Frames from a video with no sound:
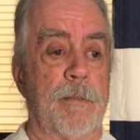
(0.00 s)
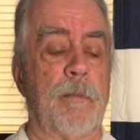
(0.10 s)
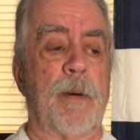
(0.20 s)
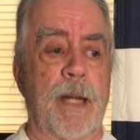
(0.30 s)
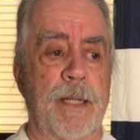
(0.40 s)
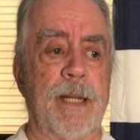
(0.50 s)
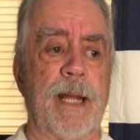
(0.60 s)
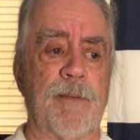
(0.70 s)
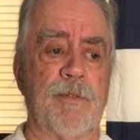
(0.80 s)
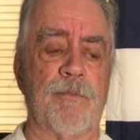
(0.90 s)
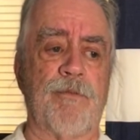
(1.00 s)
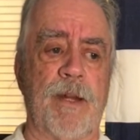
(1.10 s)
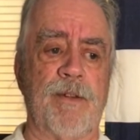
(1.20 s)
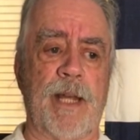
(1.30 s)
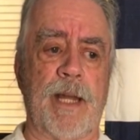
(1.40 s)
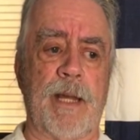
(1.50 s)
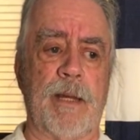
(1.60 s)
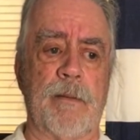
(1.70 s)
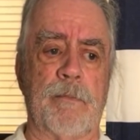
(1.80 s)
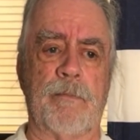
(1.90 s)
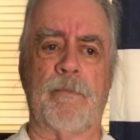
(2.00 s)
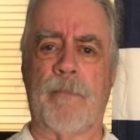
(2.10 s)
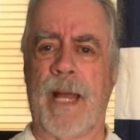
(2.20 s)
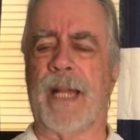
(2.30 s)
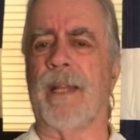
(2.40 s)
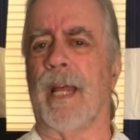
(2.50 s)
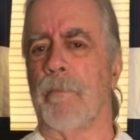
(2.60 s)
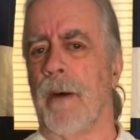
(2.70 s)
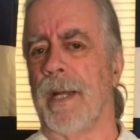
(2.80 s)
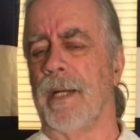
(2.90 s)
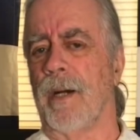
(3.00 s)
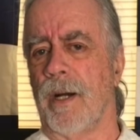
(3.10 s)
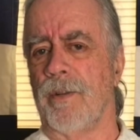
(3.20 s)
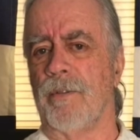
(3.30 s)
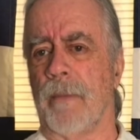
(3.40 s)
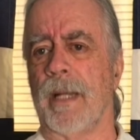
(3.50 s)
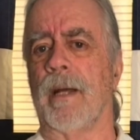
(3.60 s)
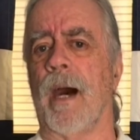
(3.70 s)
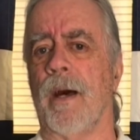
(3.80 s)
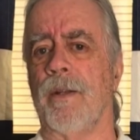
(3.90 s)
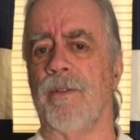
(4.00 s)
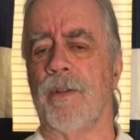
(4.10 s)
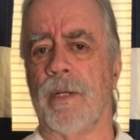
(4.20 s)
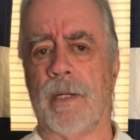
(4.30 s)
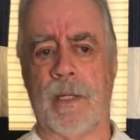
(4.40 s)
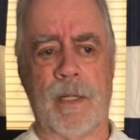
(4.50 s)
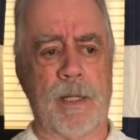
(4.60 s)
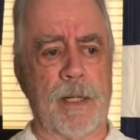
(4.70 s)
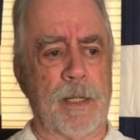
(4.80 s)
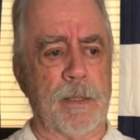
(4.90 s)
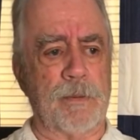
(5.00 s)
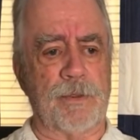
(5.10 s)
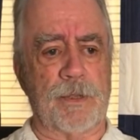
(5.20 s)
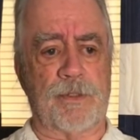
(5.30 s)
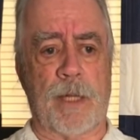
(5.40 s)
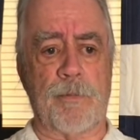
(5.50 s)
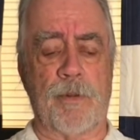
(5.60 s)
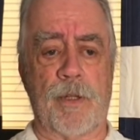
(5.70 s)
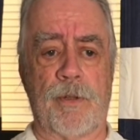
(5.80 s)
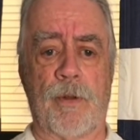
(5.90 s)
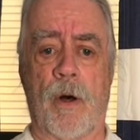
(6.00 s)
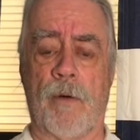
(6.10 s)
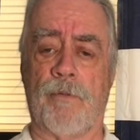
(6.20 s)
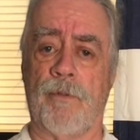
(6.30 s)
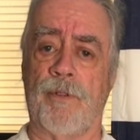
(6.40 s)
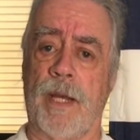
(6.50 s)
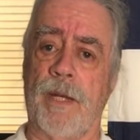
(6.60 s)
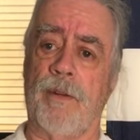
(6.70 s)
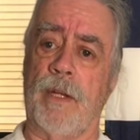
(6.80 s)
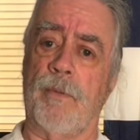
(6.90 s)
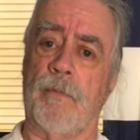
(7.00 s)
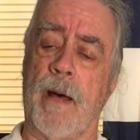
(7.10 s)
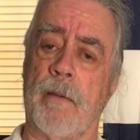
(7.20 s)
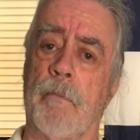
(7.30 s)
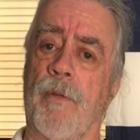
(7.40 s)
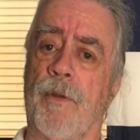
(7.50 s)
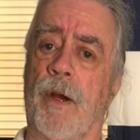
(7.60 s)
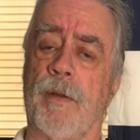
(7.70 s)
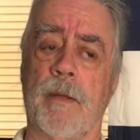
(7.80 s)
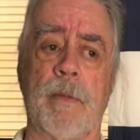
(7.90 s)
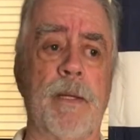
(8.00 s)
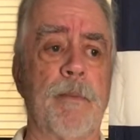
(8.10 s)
But I did have some friends that acted like bodyguards. Mike Collins was exceptionally tall for his age, and he was about a month younger than me.